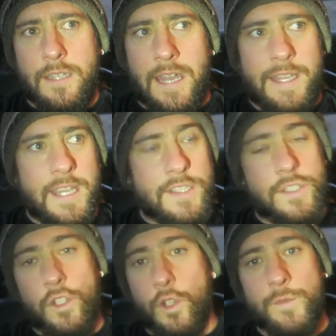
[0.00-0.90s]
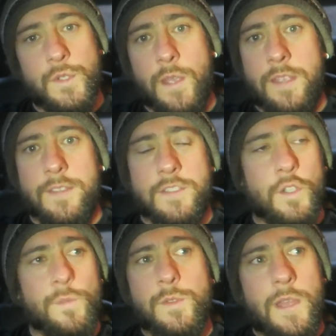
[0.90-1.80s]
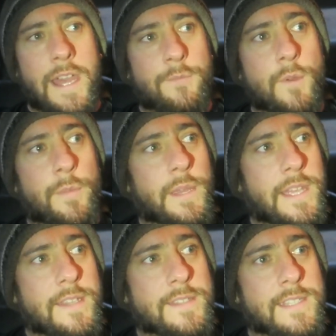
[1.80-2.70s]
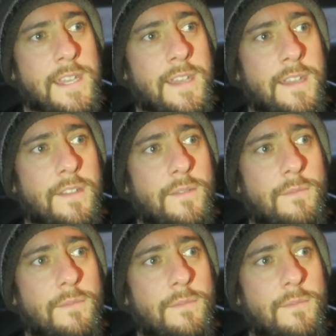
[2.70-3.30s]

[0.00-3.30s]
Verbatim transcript: And it stood up to it, stood up to it admirably. It's uh,